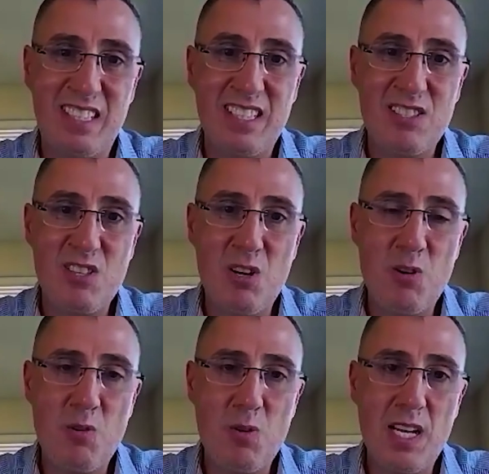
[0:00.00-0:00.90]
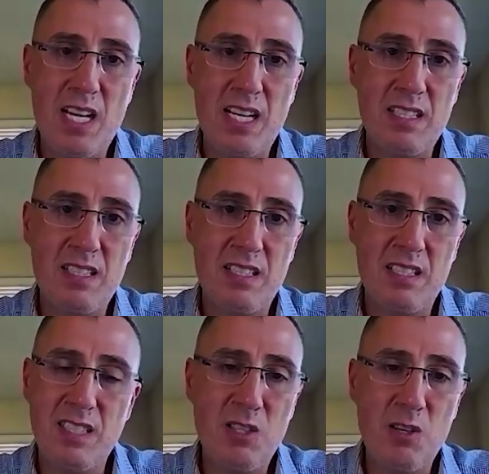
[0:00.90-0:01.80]
So, and
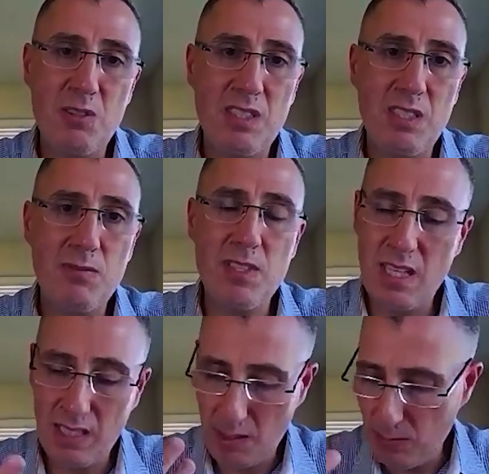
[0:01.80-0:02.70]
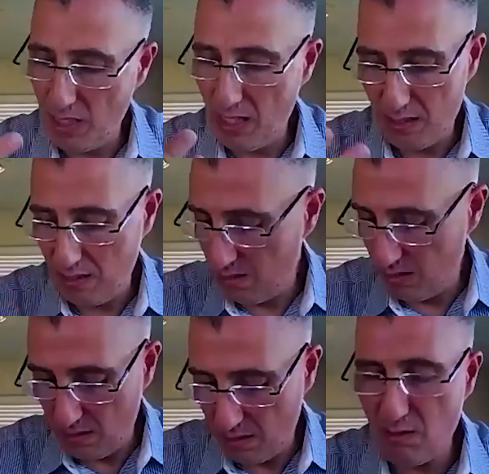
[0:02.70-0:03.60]
the difference,
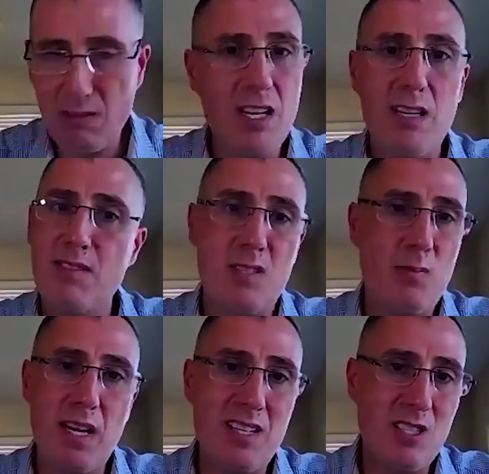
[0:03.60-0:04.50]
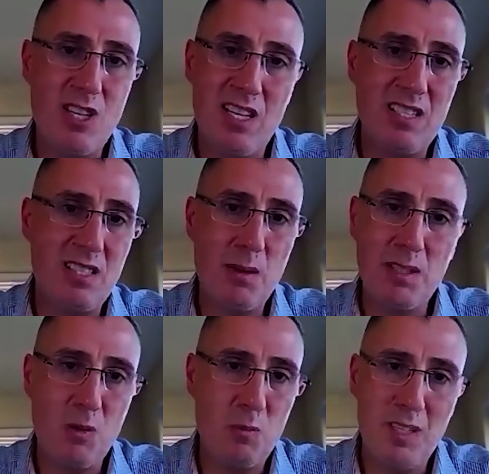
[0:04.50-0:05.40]
there's a lot of inspiring shares about
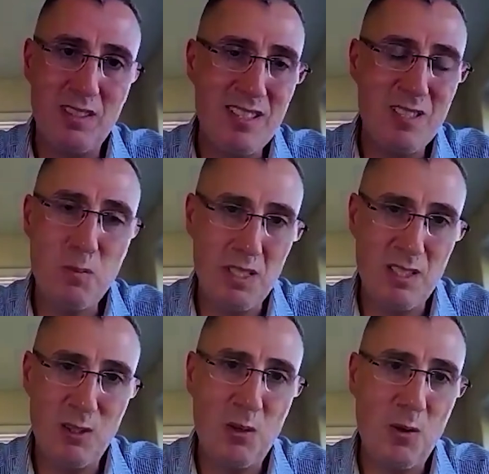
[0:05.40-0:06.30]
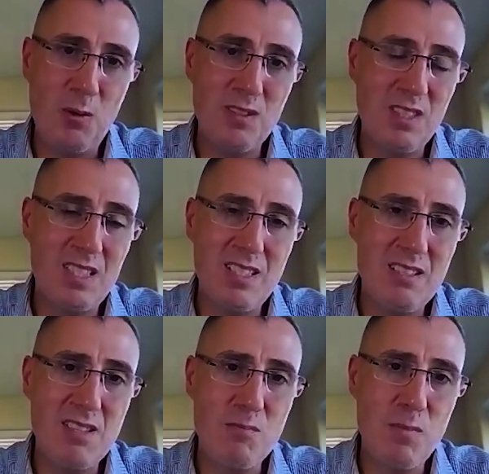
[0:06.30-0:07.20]
our participants. It's
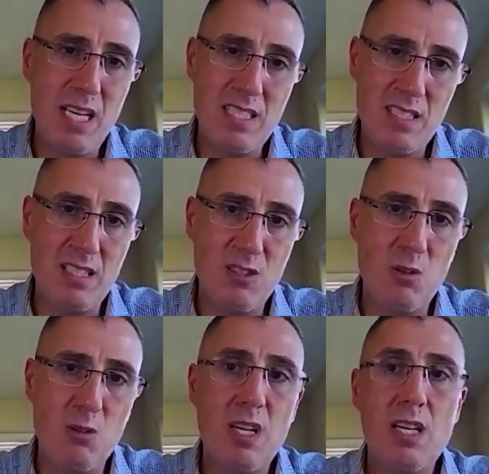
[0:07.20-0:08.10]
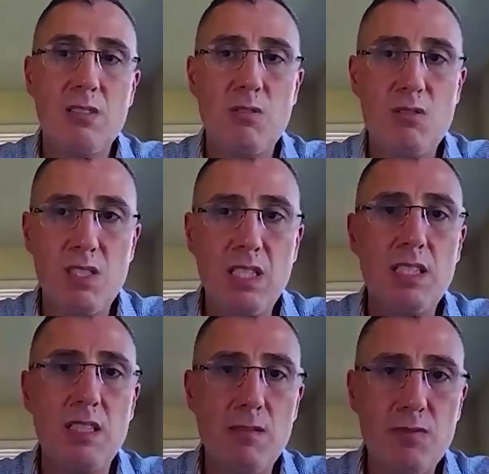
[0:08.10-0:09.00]
just amazing, to see
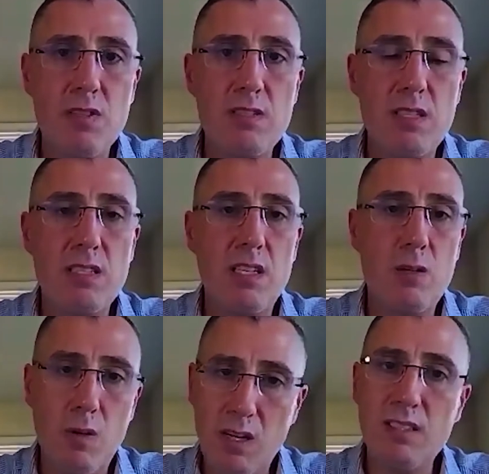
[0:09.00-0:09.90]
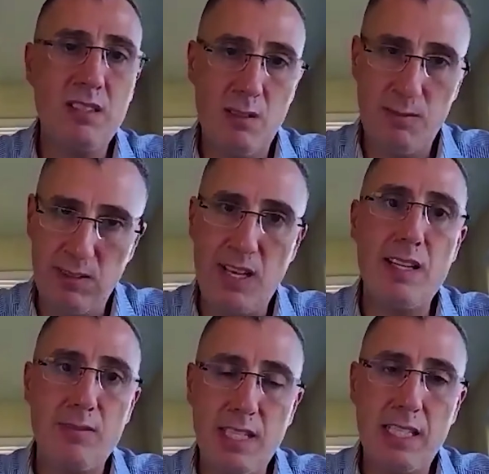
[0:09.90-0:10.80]
the difference in the quality of
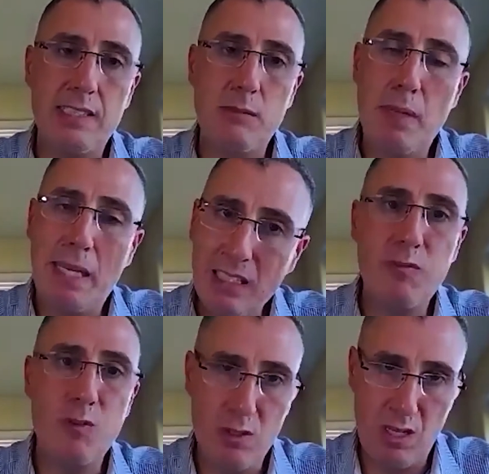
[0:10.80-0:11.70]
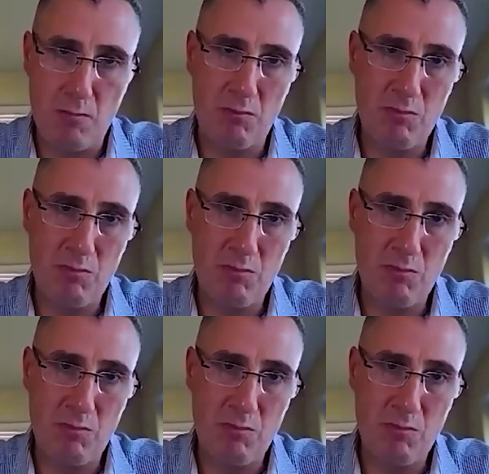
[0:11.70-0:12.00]
life that made for them.